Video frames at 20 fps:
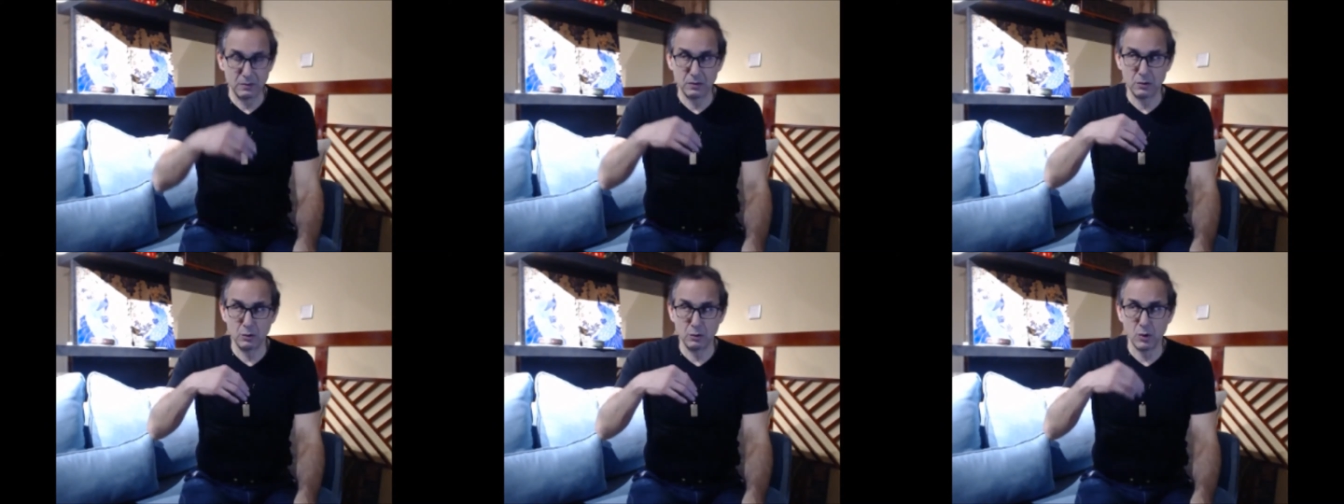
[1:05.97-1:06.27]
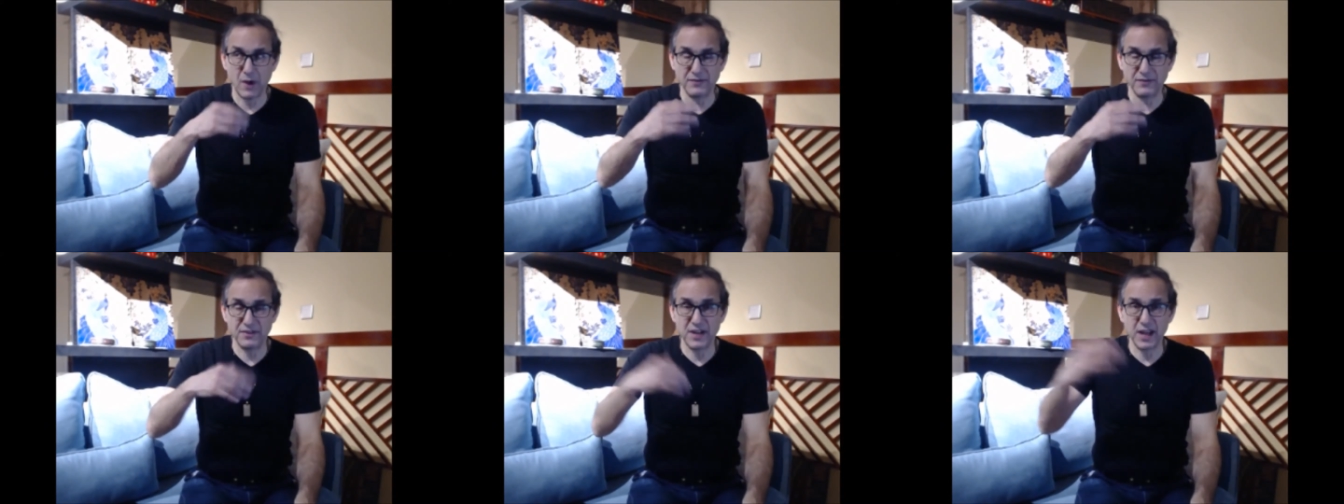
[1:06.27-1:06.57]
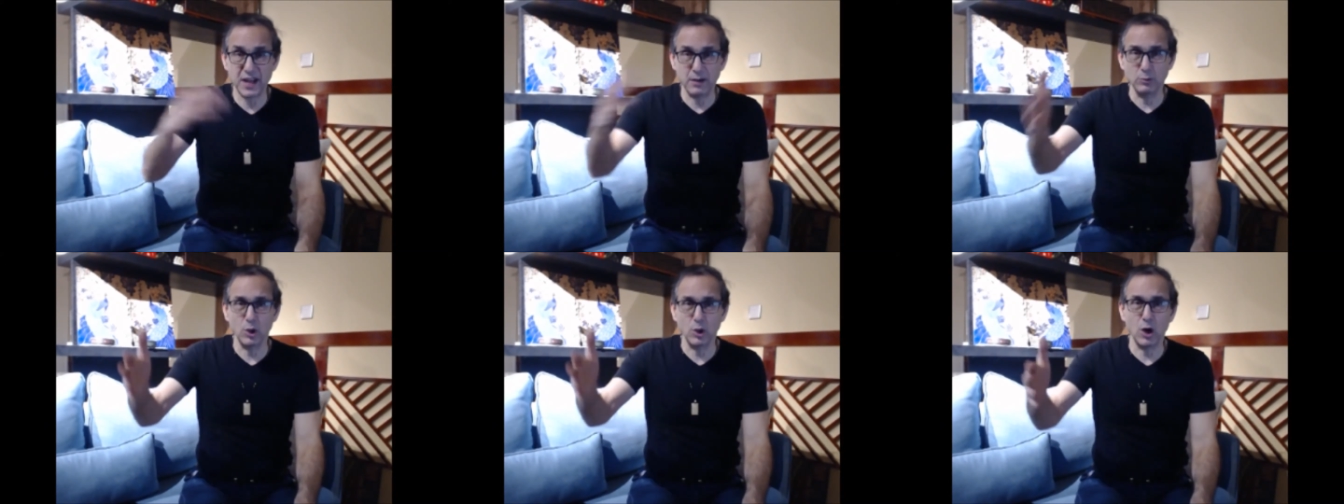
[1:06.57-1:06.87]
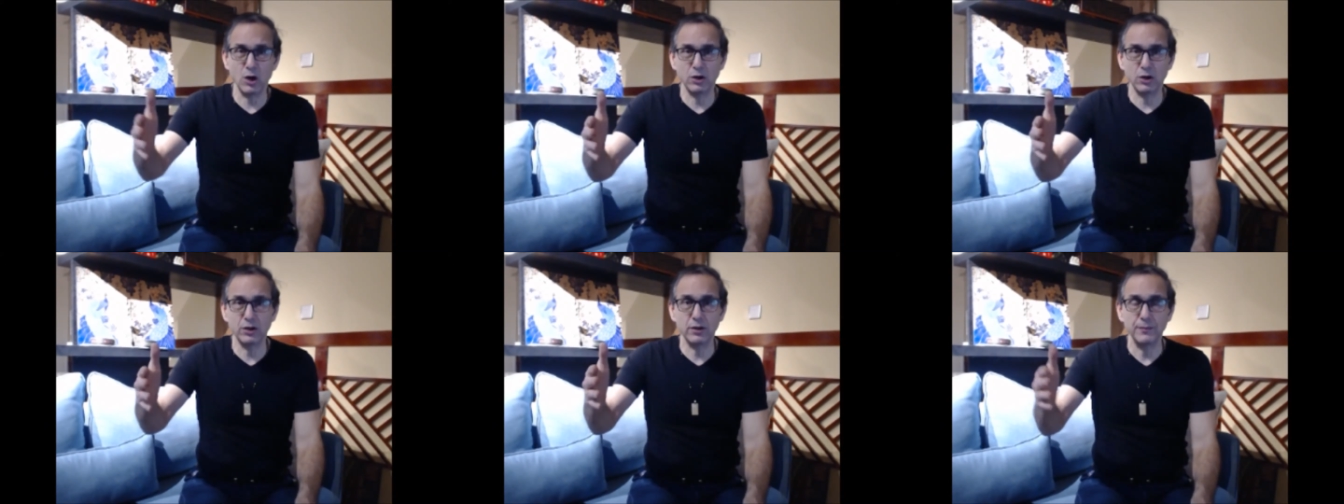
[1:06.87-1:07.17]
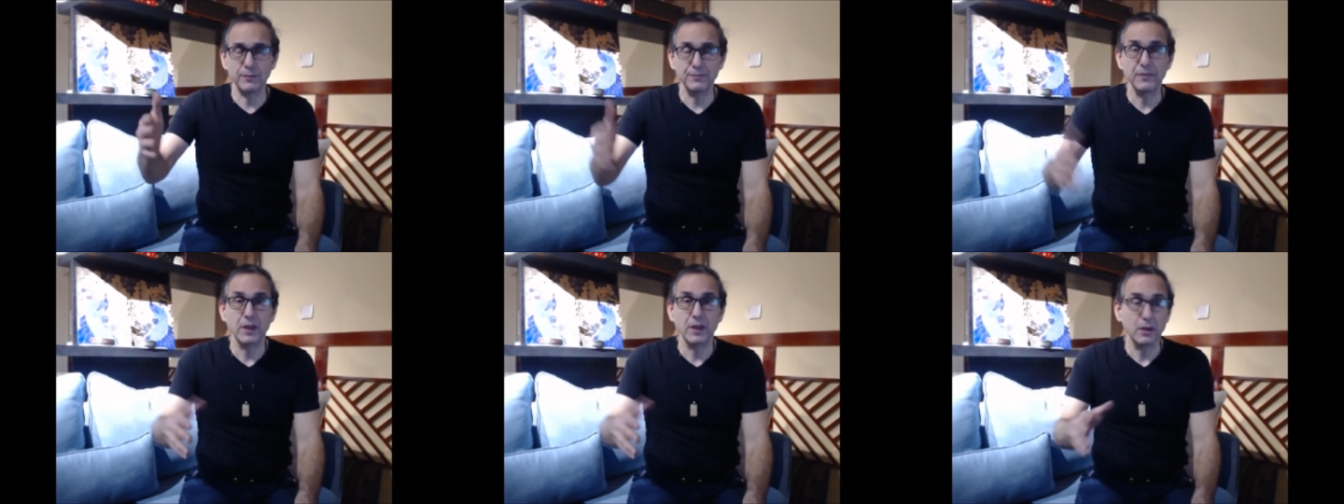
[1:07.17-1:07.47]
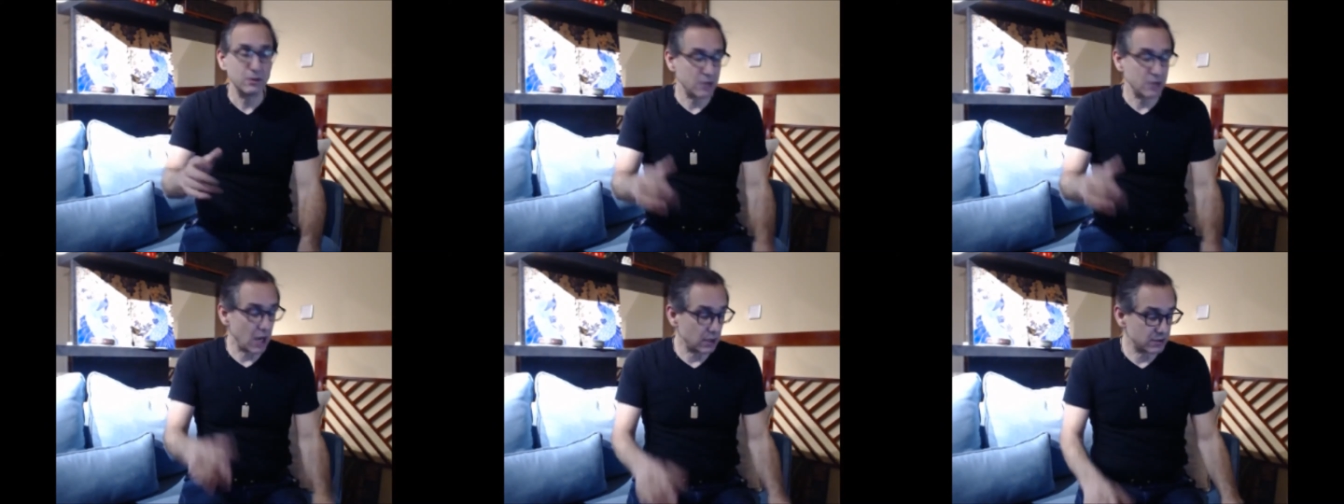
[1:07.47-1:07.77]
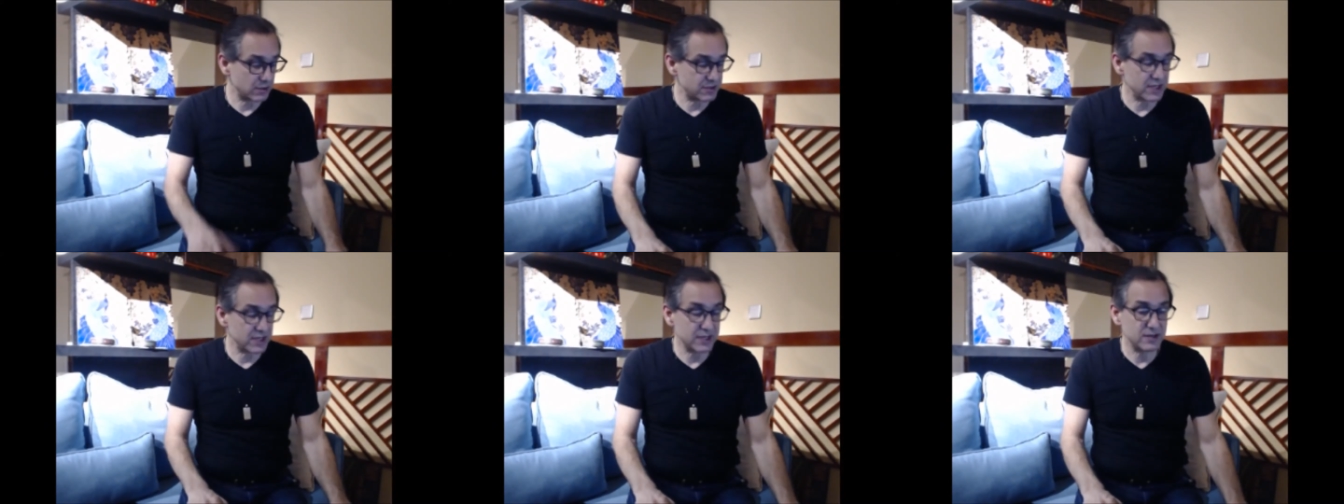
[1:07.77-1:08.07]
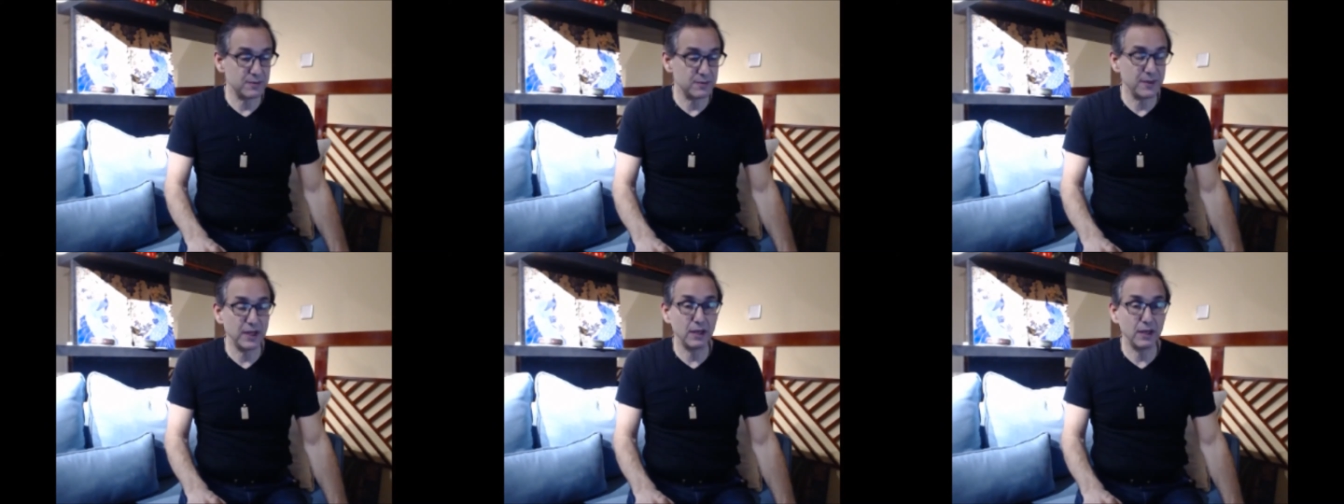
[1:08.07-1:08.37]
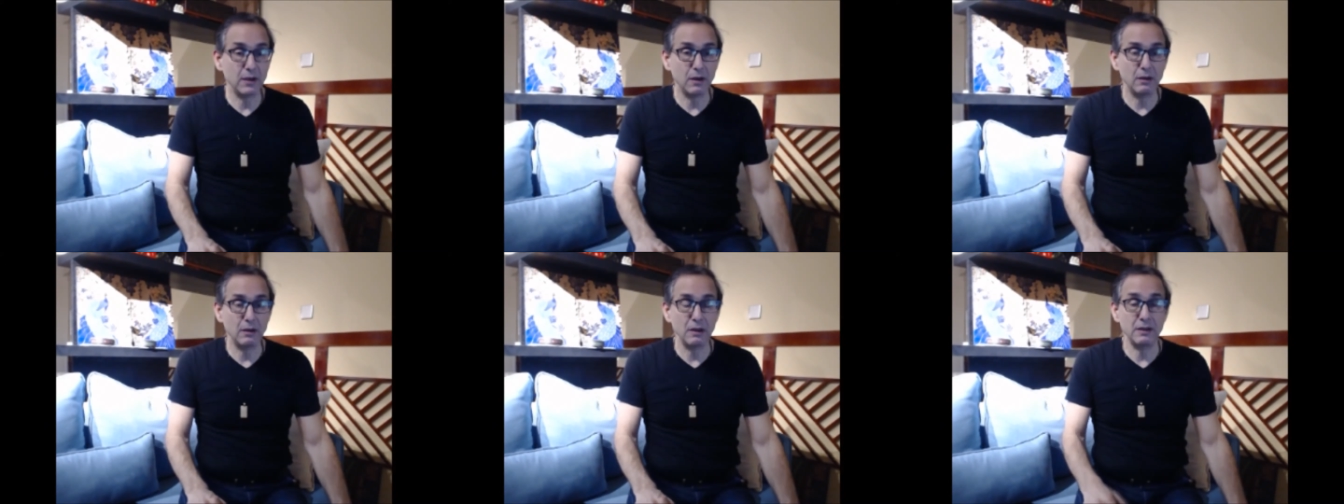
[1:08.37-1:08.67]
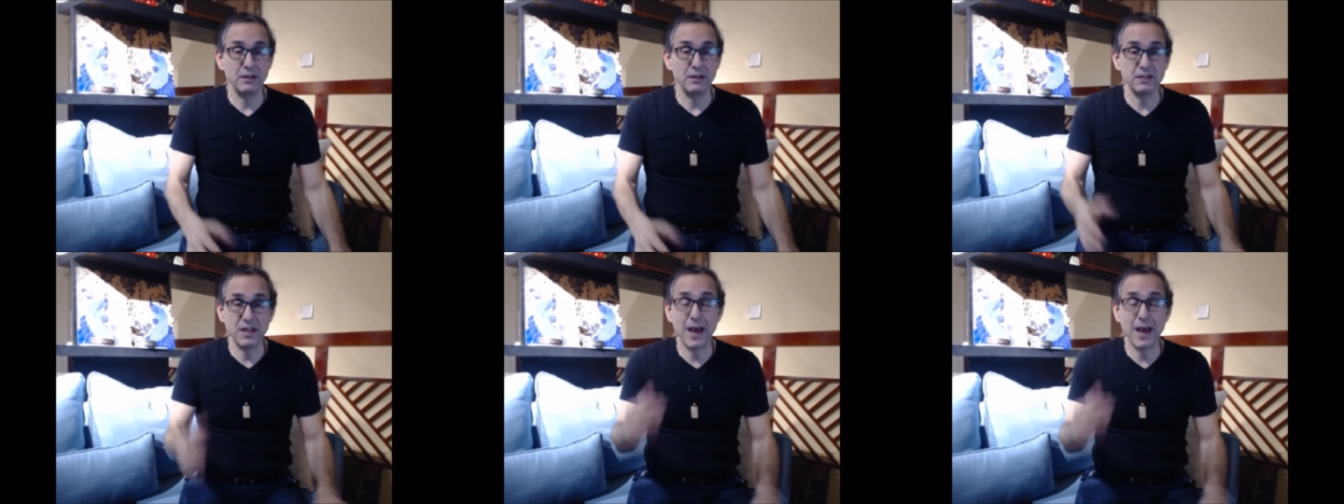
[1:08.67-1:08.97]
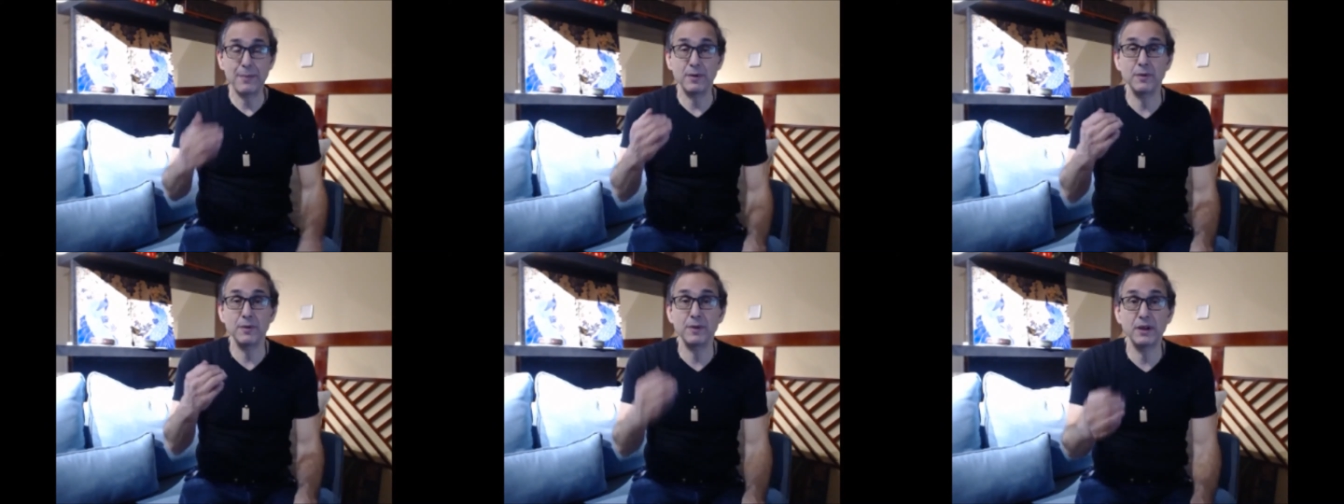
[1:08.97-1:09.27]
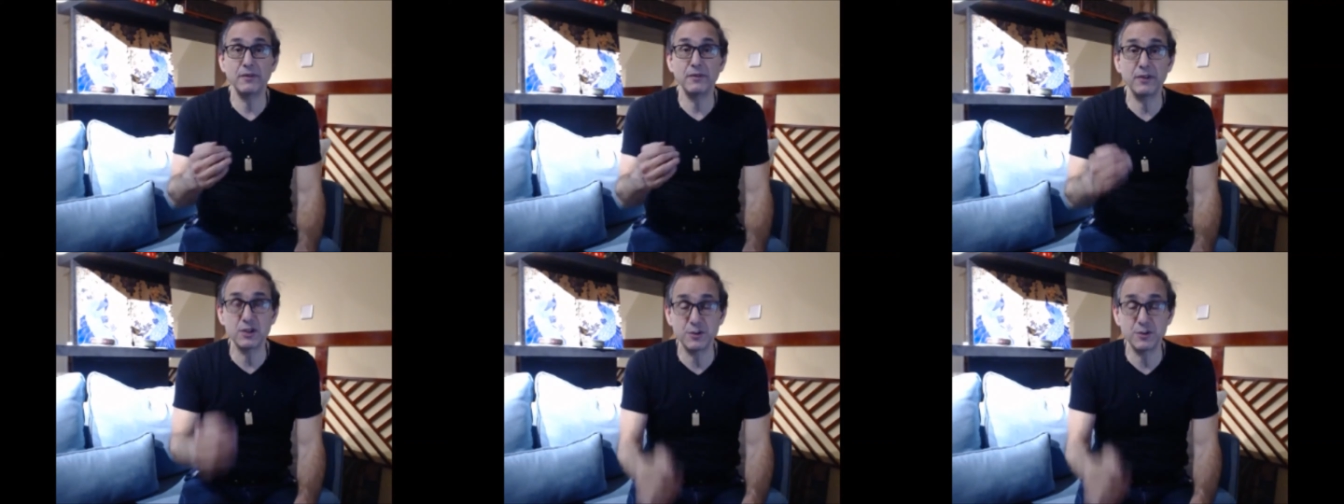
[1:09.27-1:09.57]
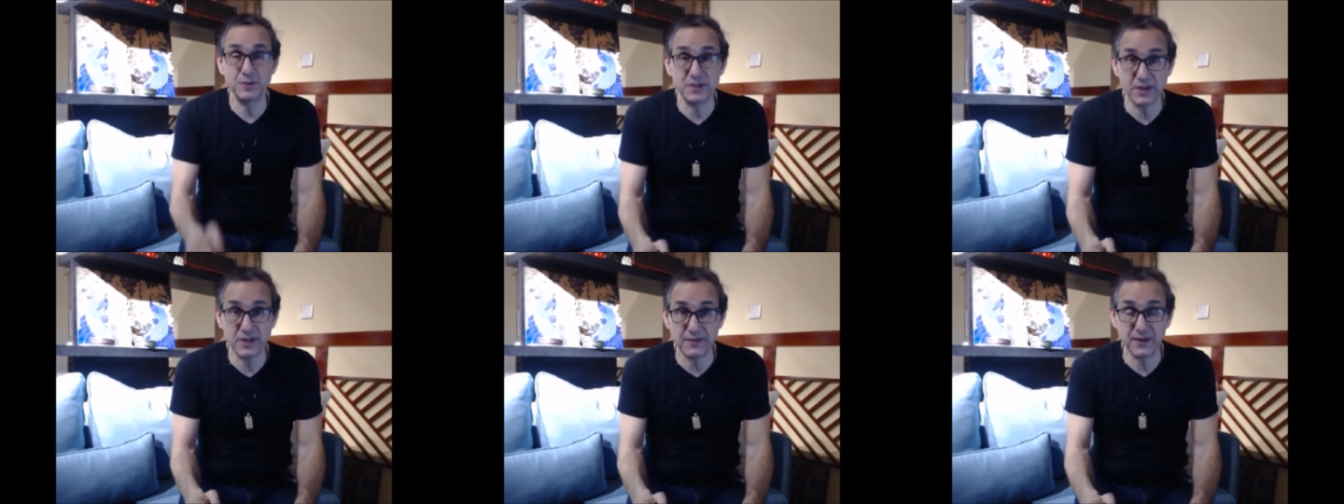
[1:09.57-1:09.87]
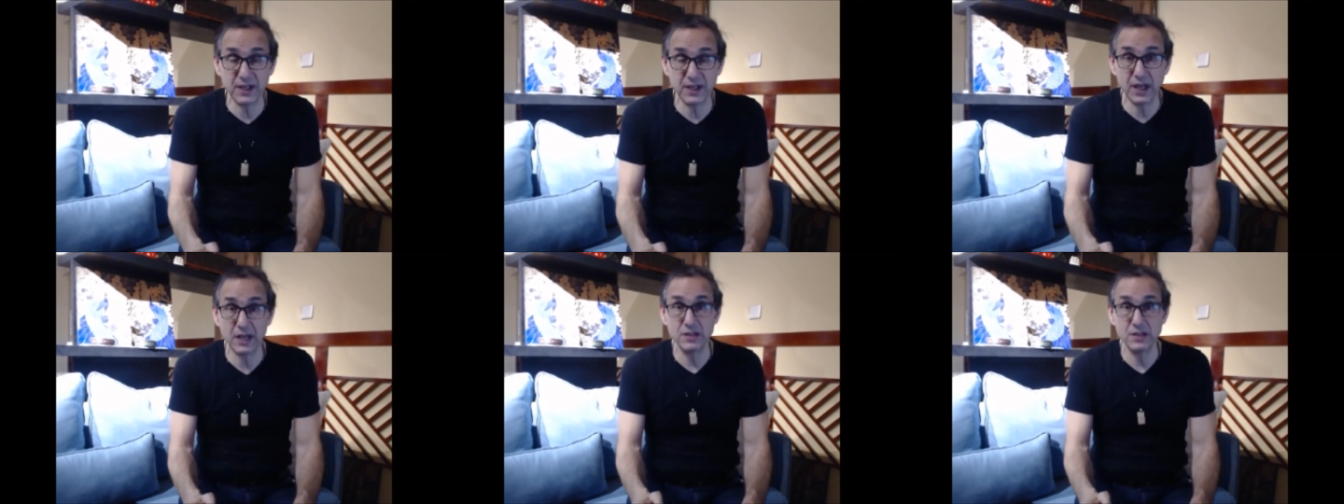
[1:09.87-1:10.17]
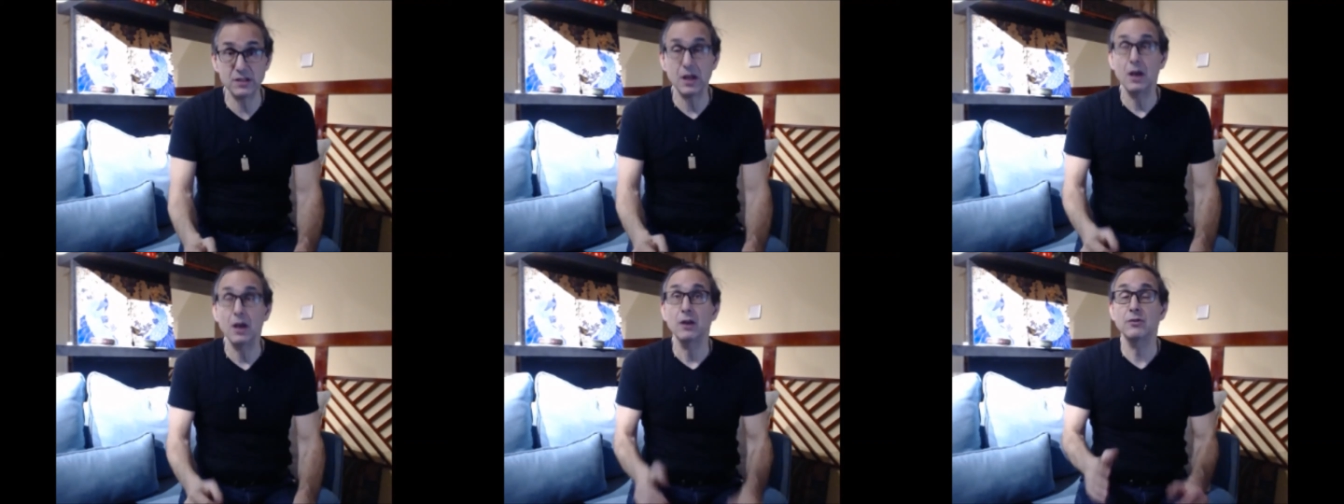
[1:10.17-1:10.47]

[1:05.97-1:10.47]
you have to take them longer. Doctor said to me, this happened to me, a very specific case.